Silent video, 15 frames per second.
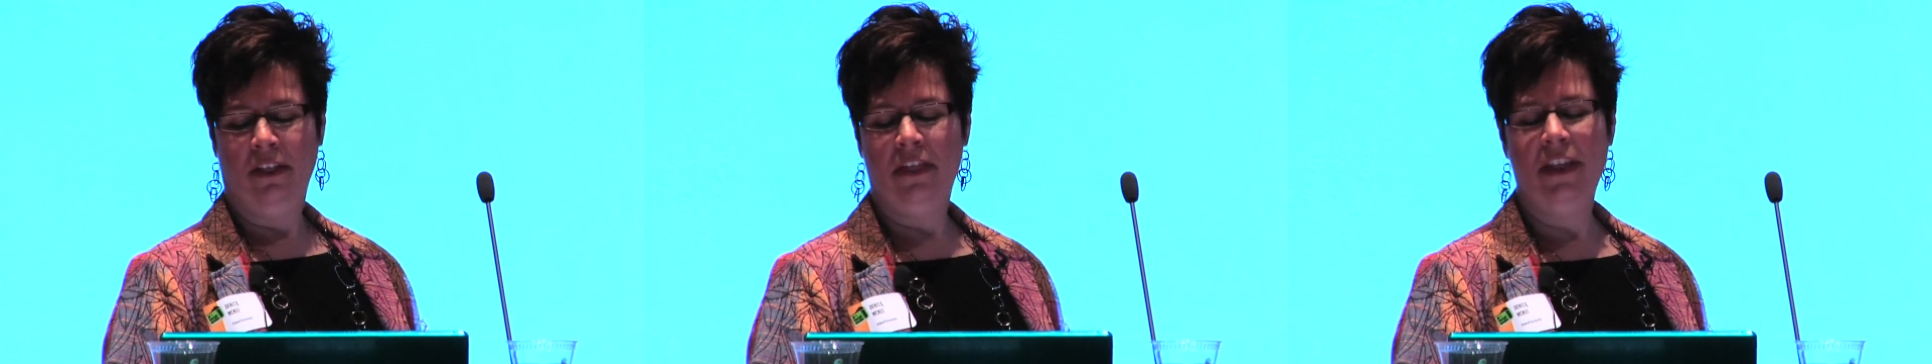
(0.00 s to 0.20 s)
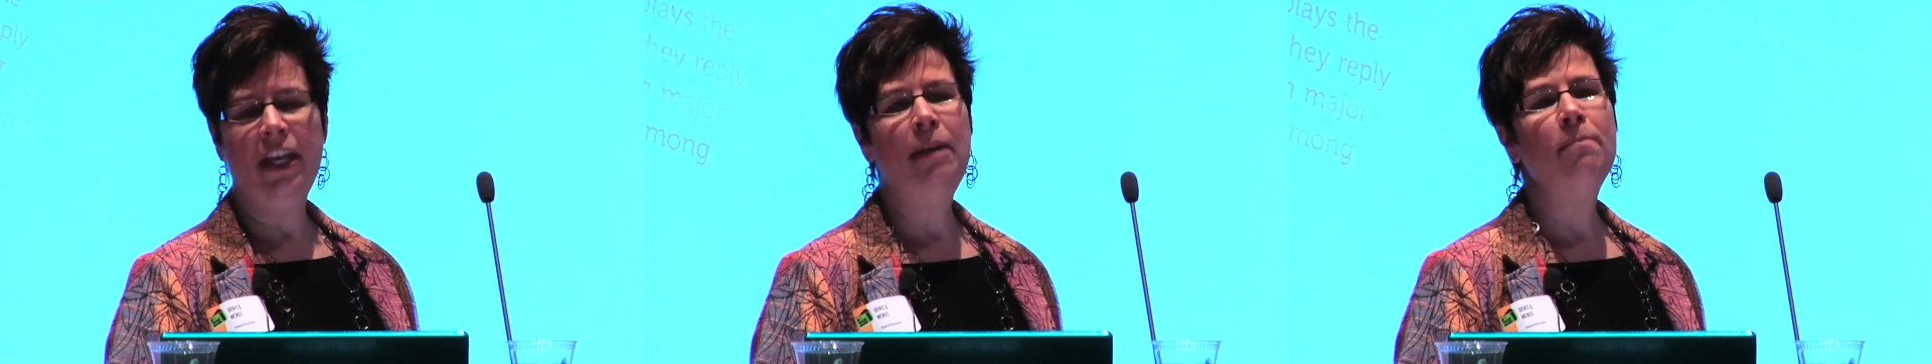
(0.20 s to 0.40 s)

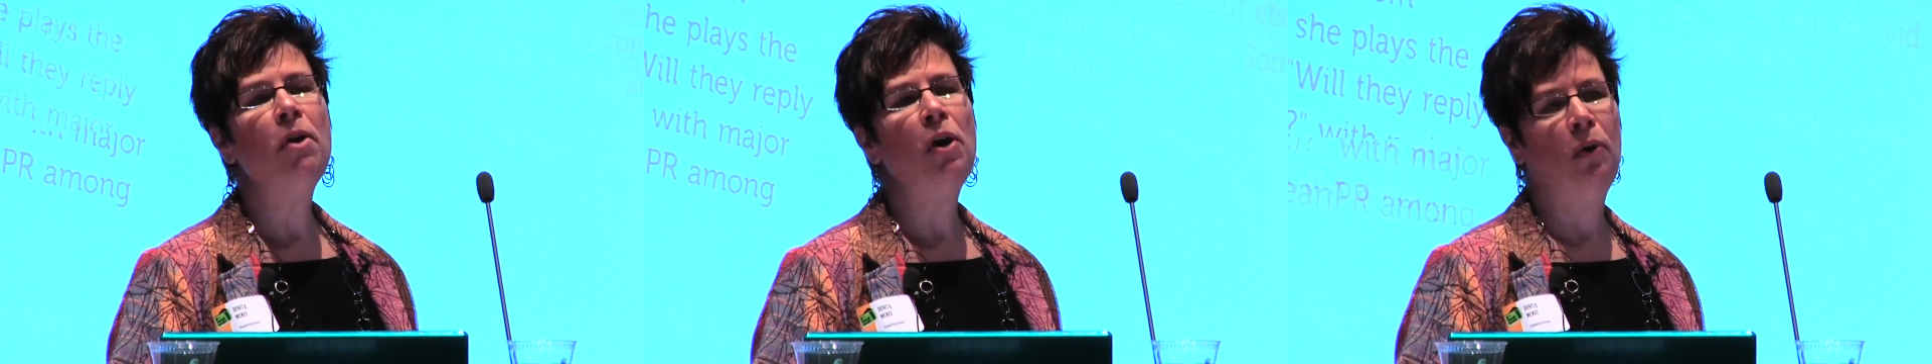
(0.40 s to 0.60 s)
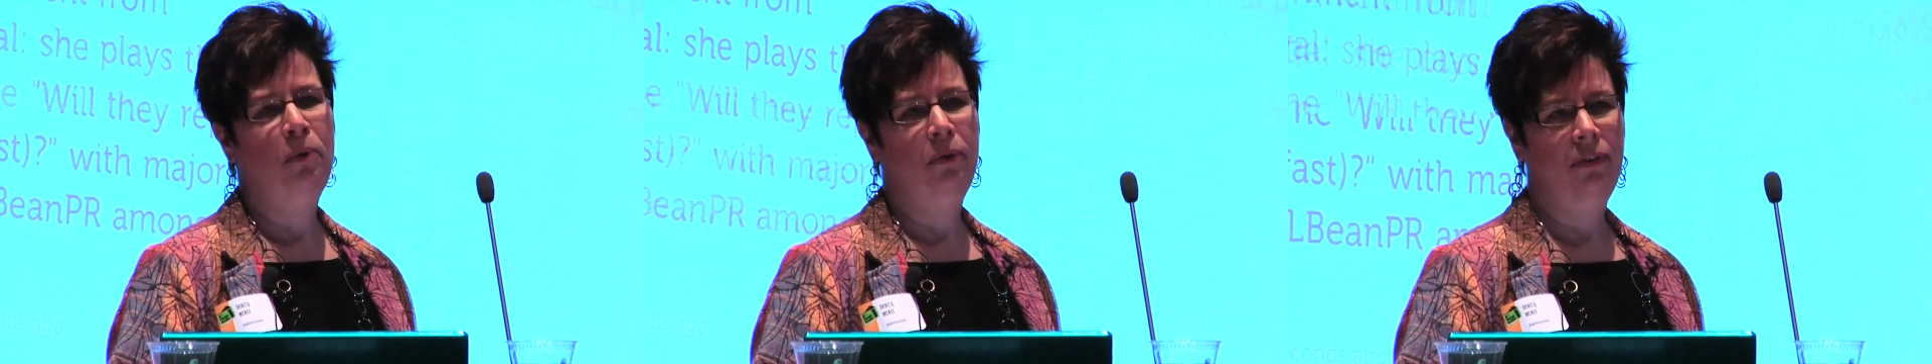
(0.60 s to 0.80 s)
the
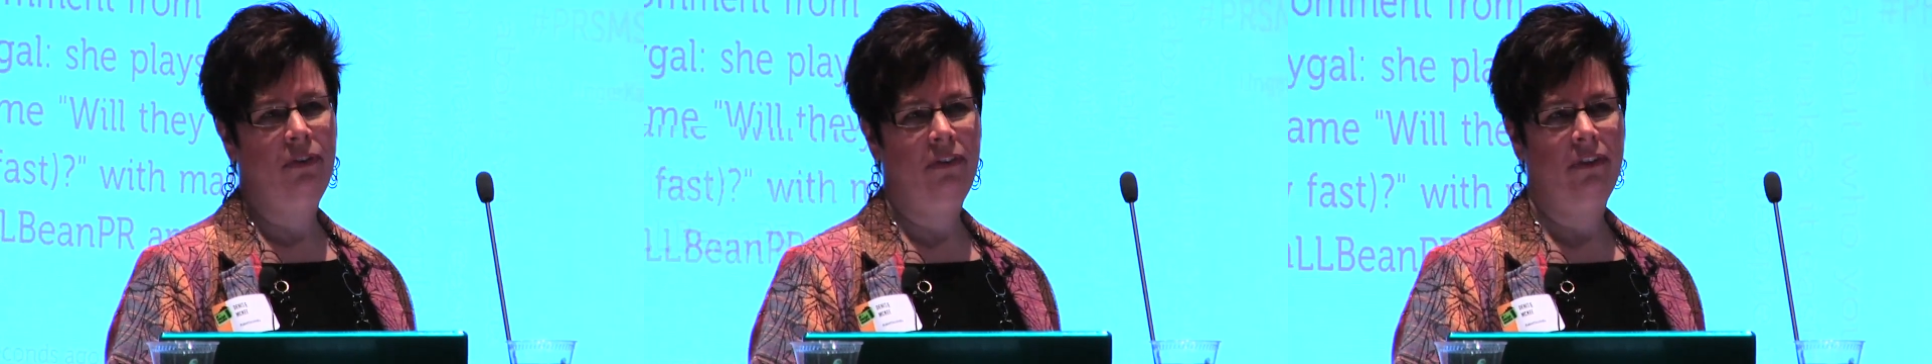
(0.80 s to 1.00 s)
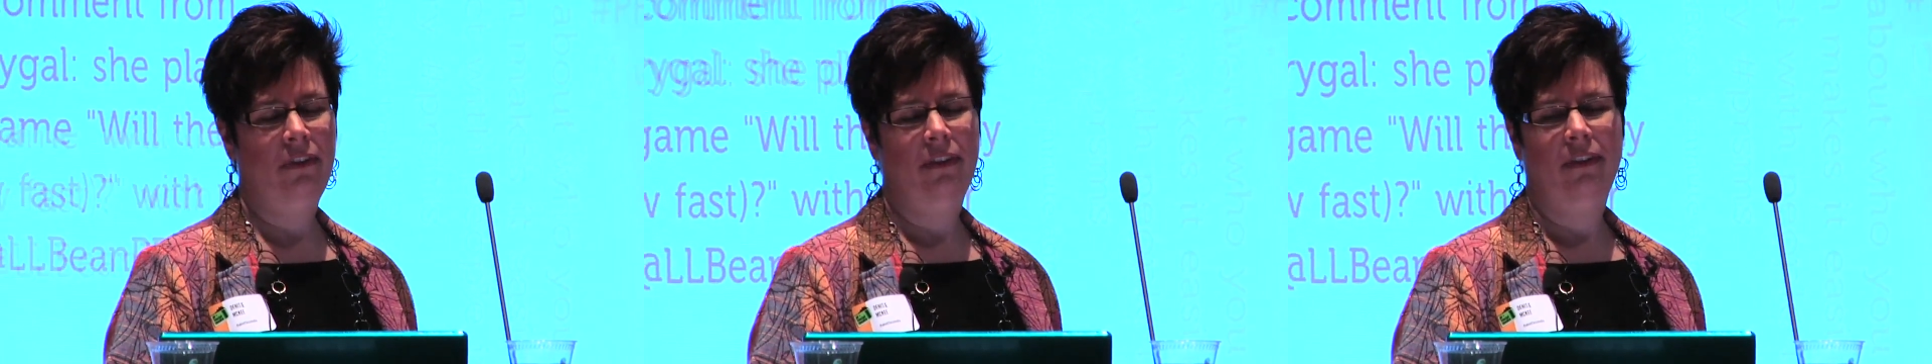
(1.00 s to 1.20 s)

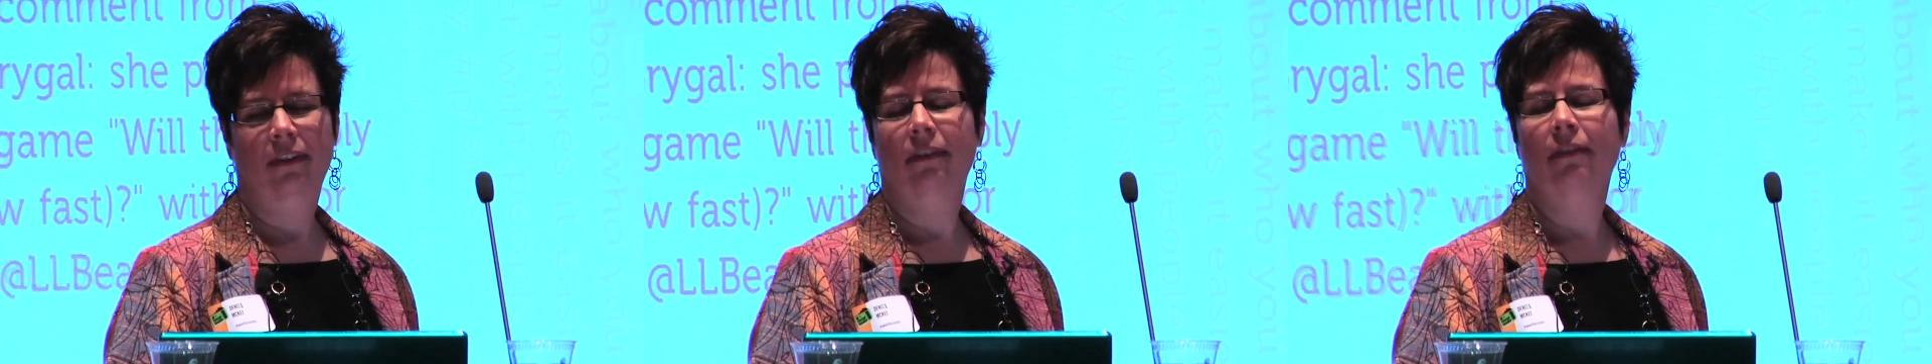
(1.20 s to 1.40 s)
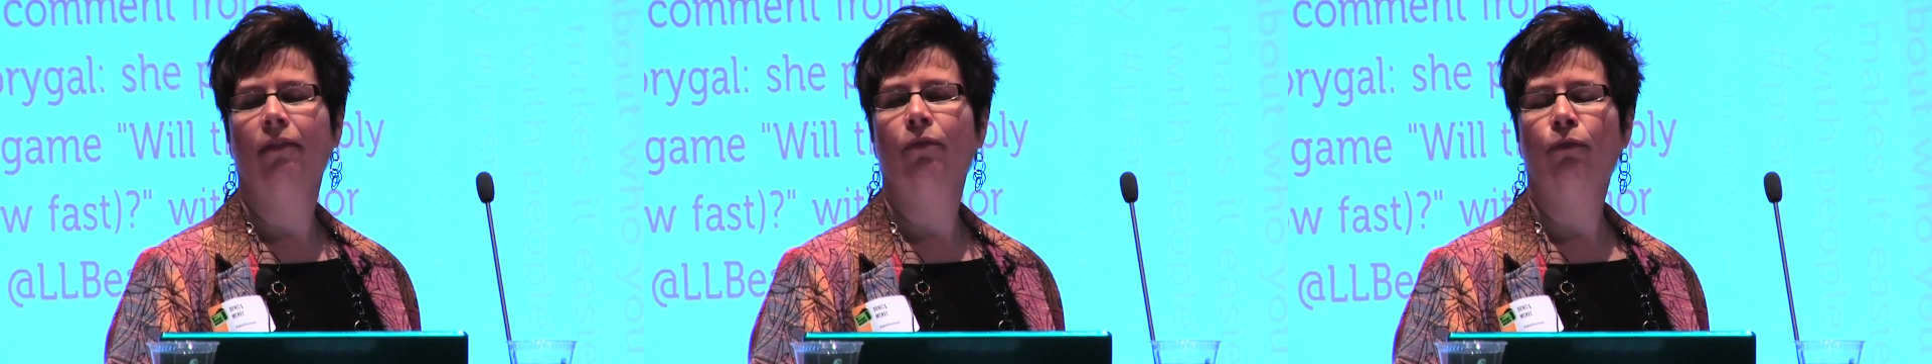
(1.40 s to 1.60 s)
most
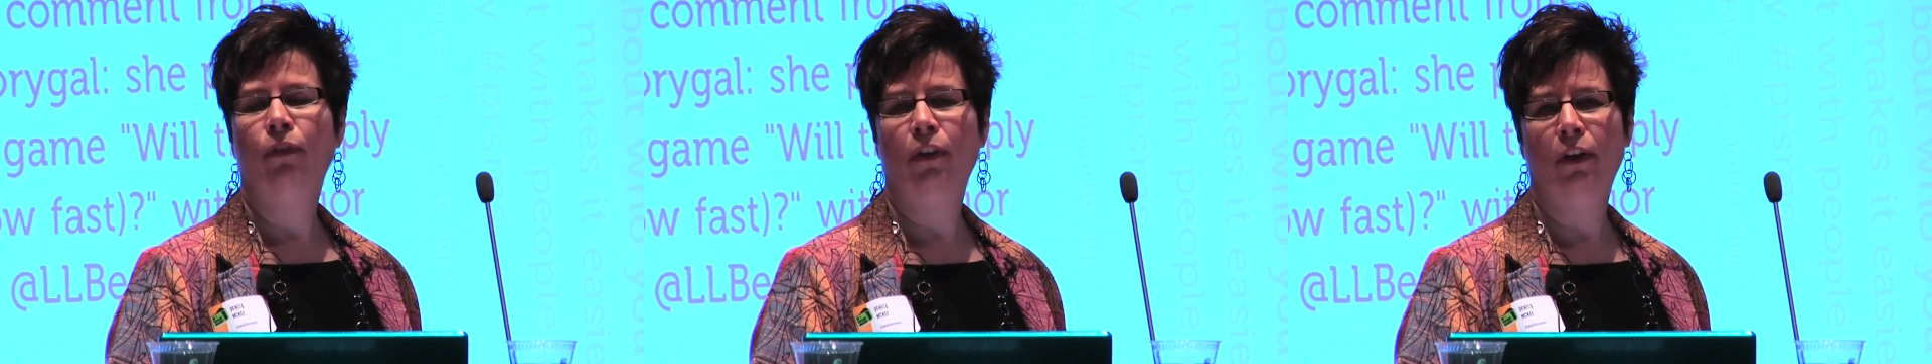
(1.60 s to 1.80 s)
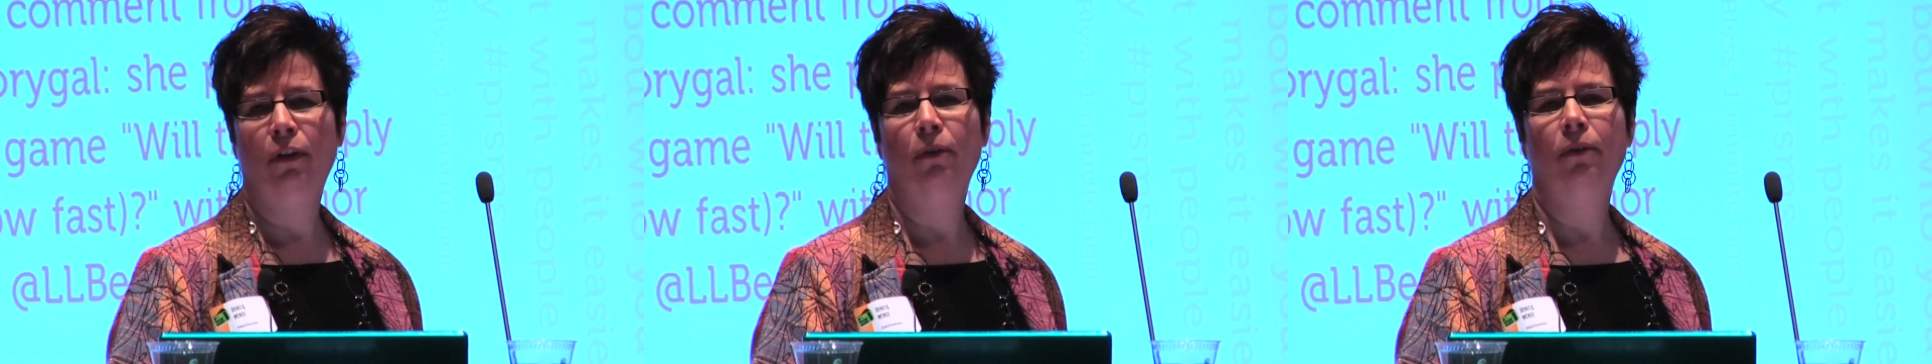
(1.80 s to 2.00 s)

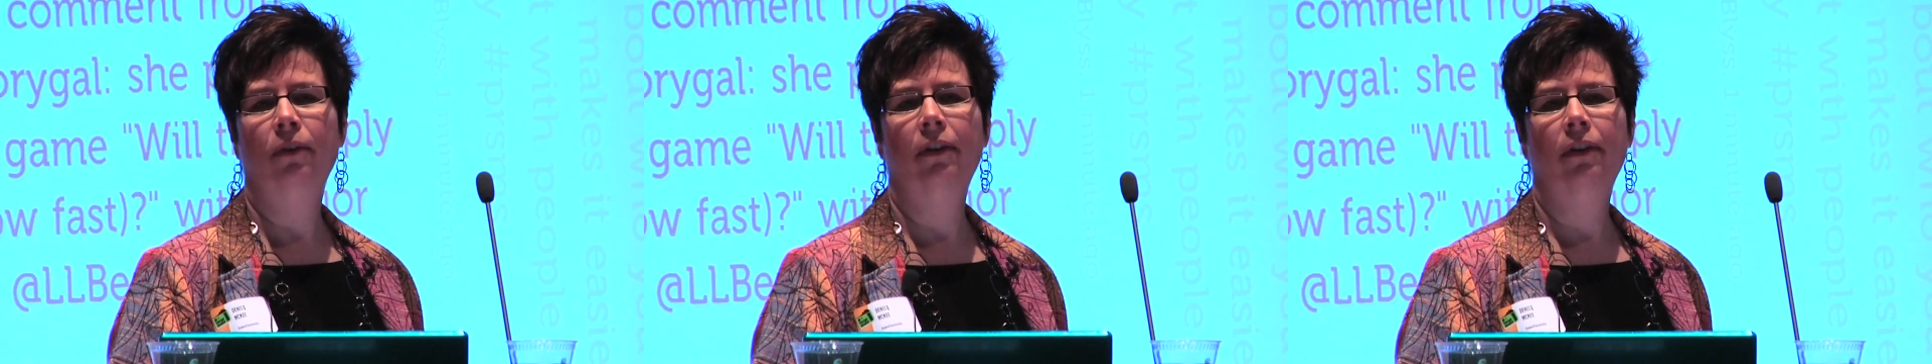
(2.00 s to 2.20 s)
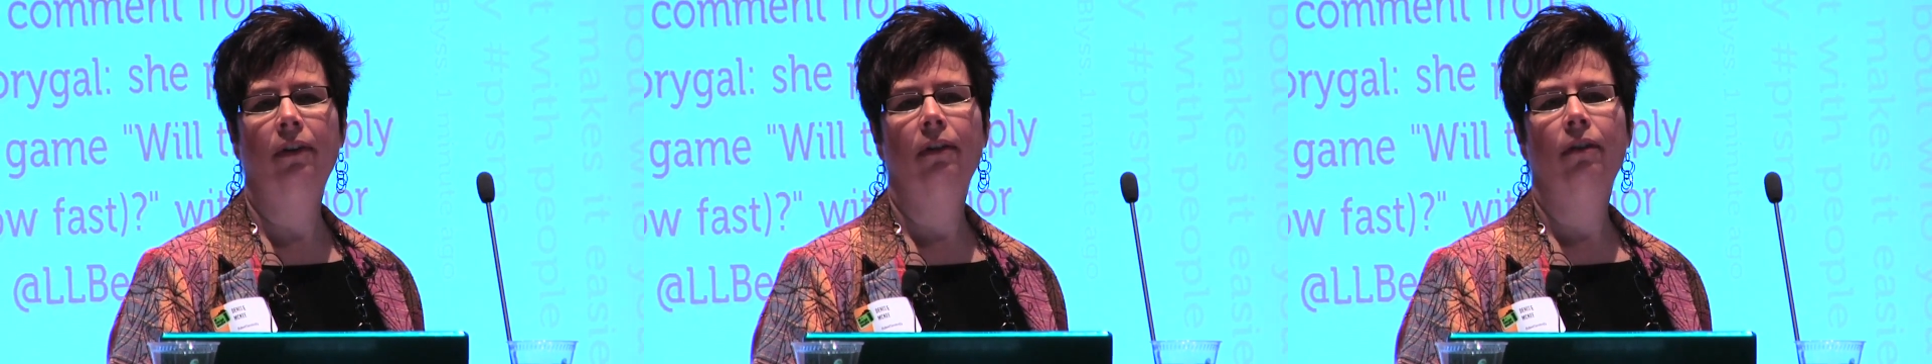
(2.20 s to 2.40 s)
viewed